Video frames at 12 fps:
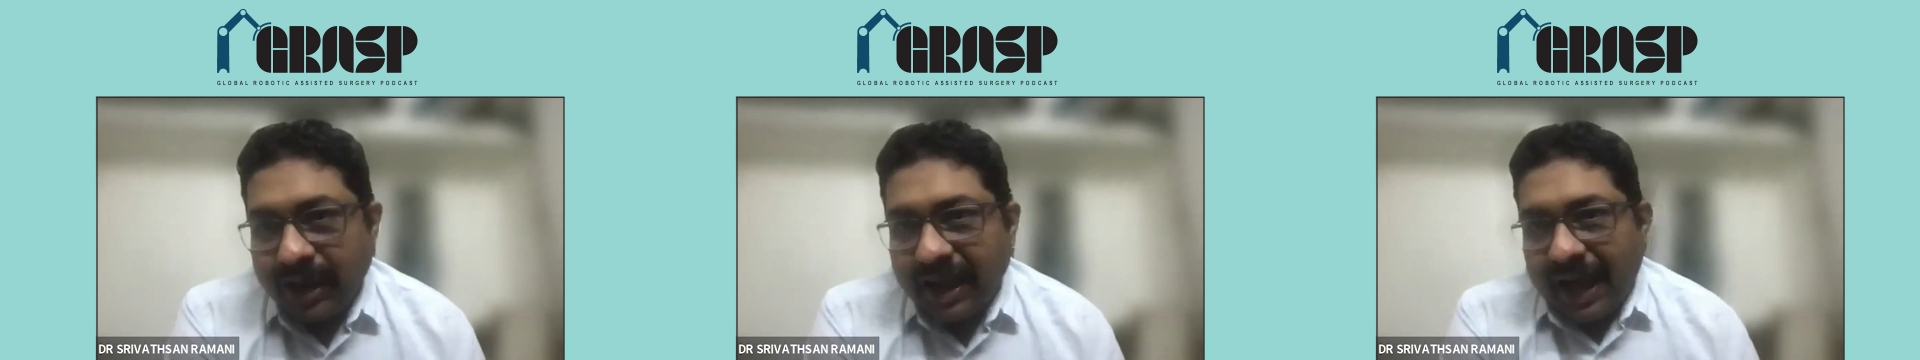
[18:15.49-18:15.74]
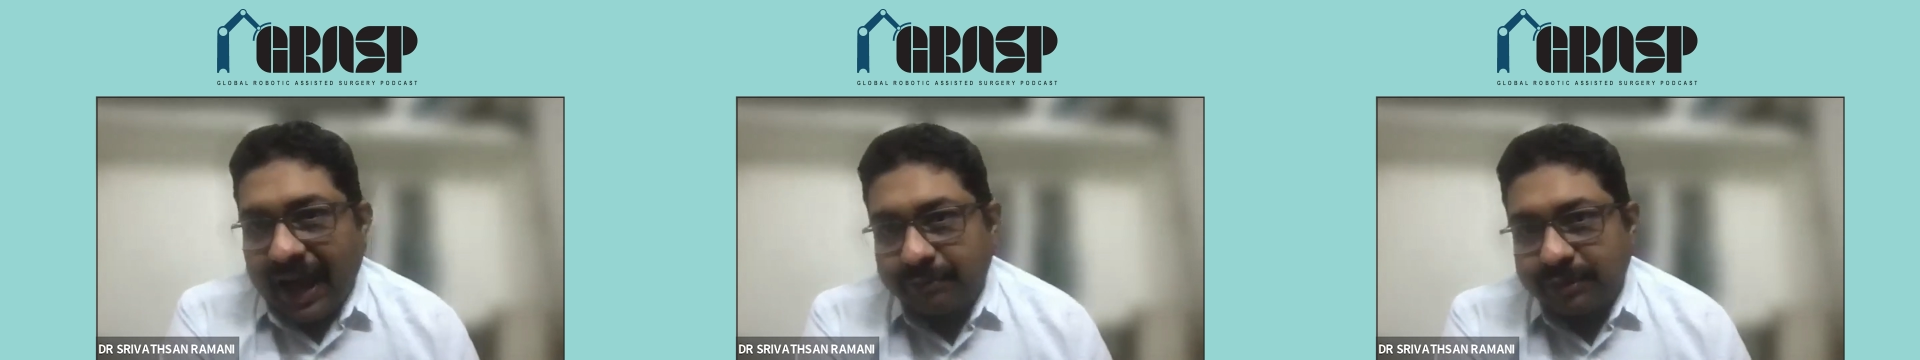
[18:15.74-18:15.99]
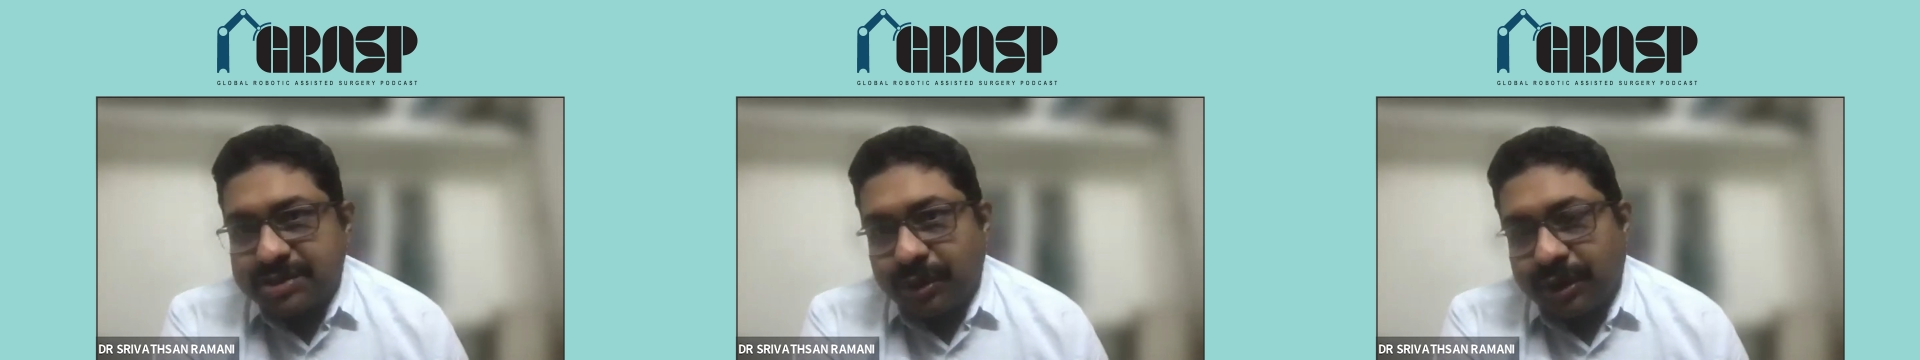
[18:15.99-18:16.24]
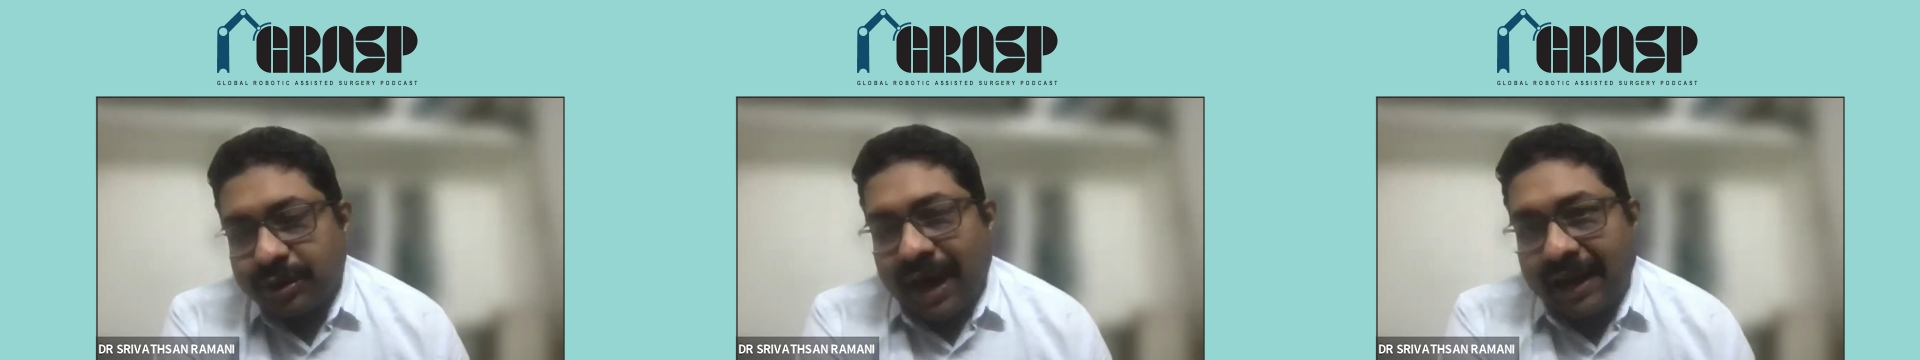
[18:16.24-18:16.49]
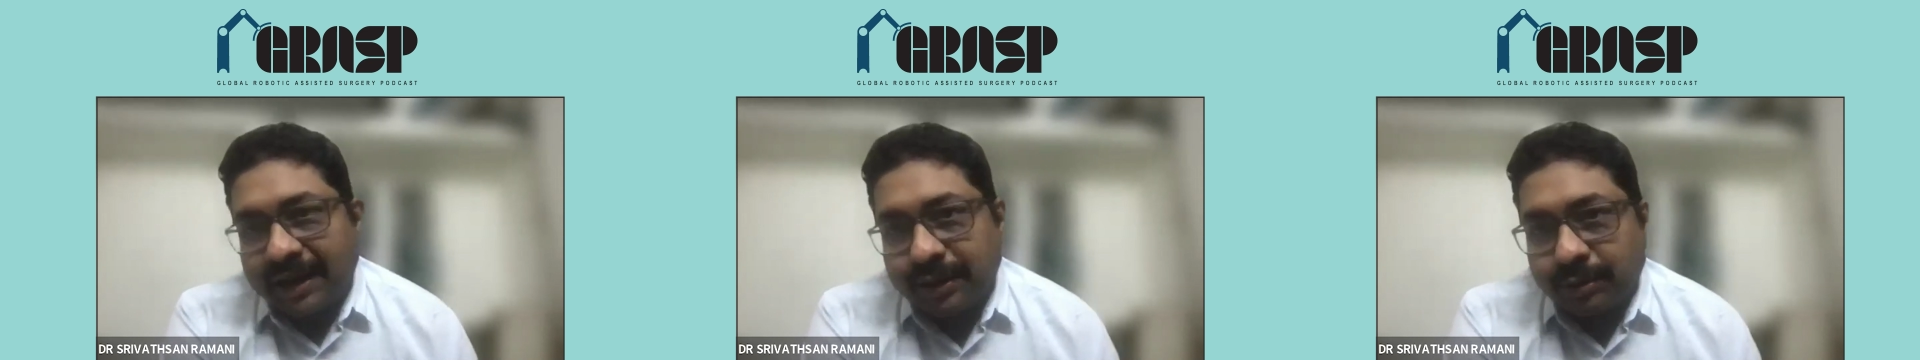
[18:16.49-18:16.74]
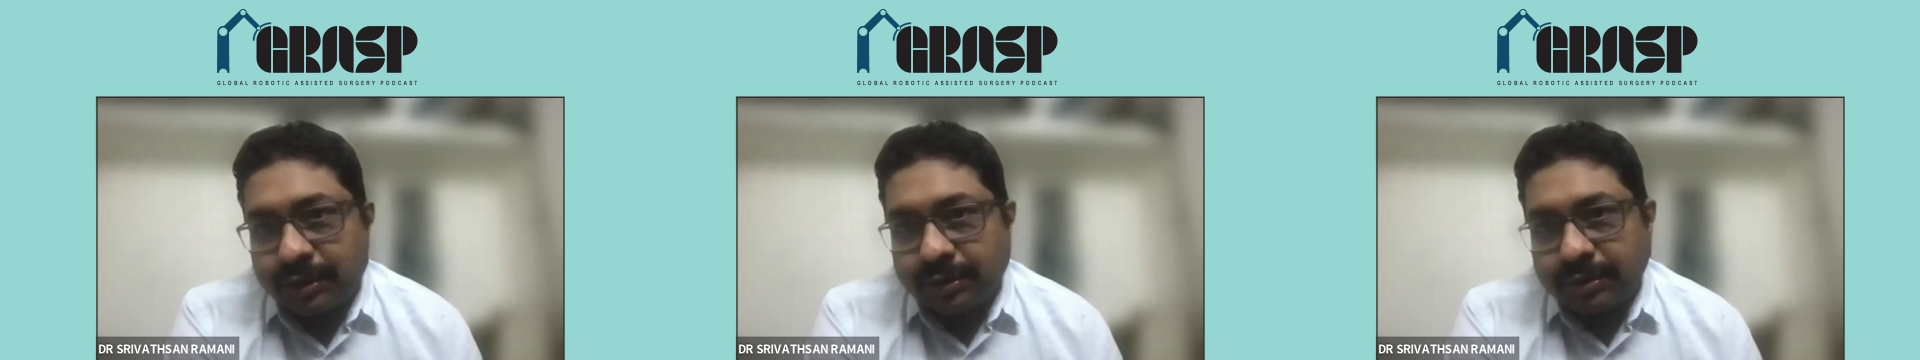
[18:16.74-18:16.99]
I'm just going to hand it
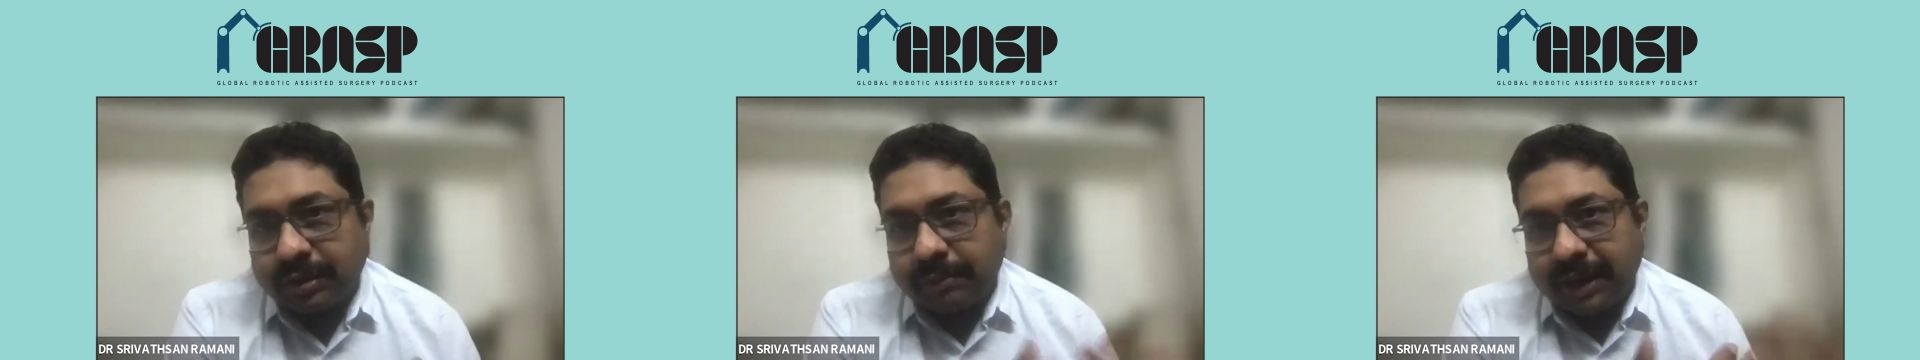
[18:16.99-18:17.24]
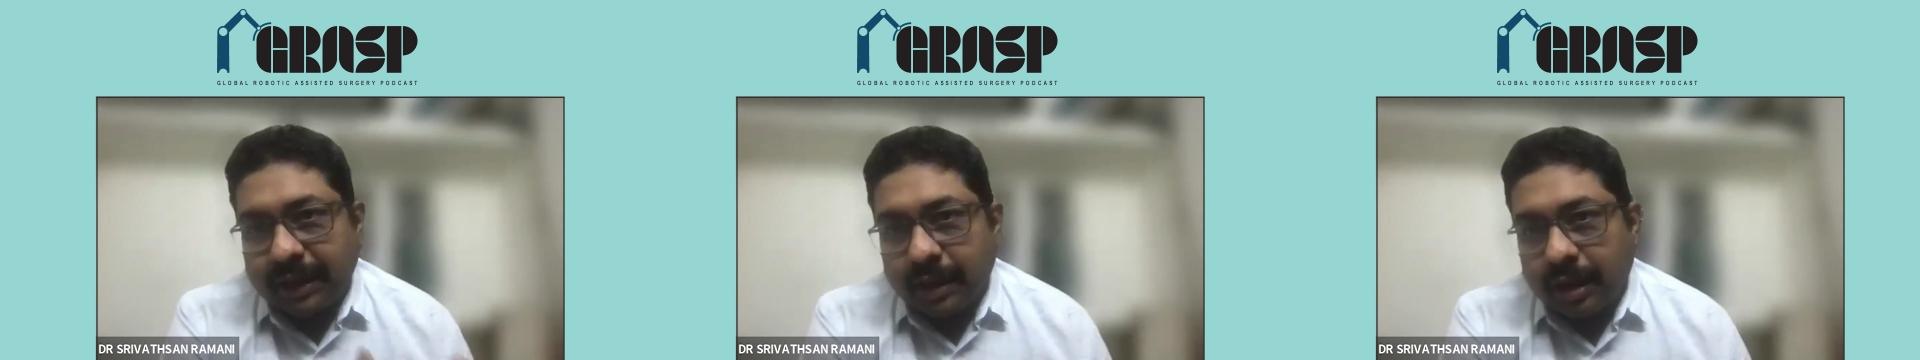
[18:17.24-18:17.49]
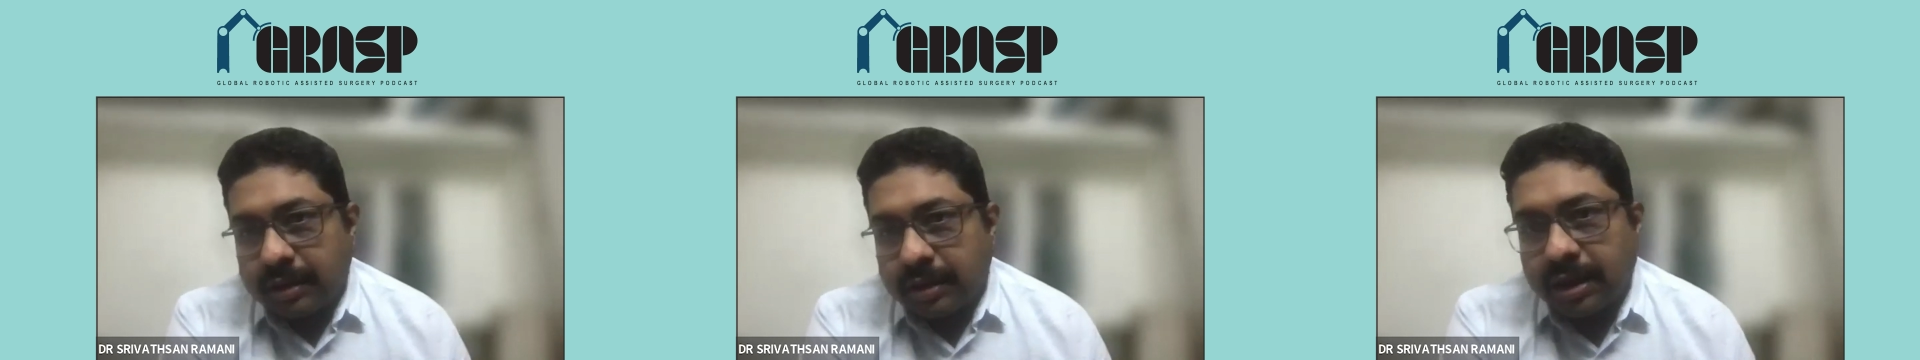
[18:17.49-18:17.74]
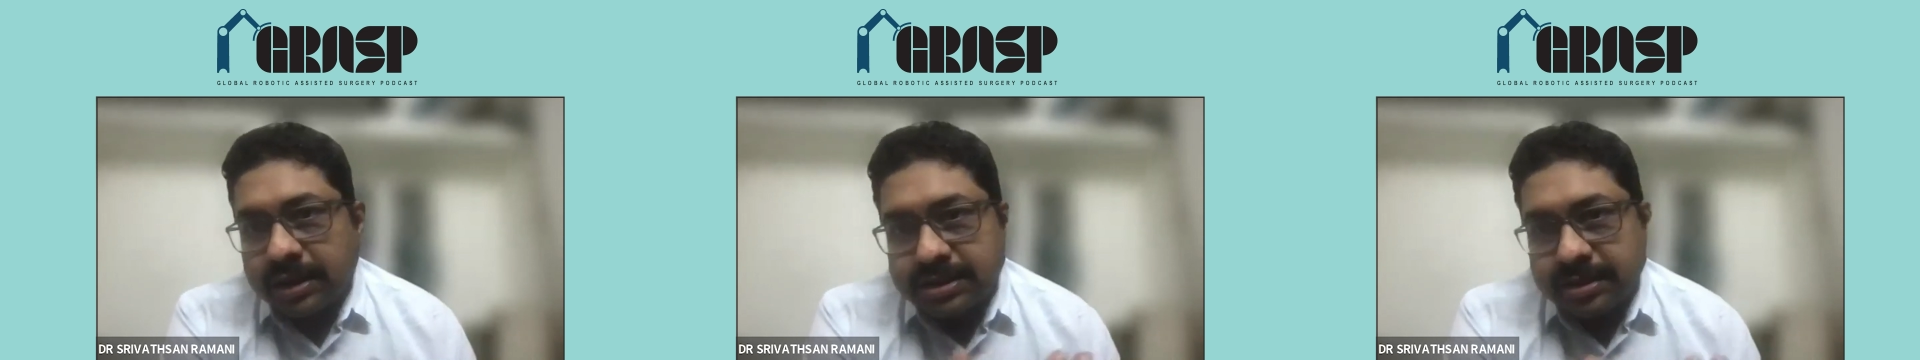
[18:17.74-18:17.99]
over to the medical oncologist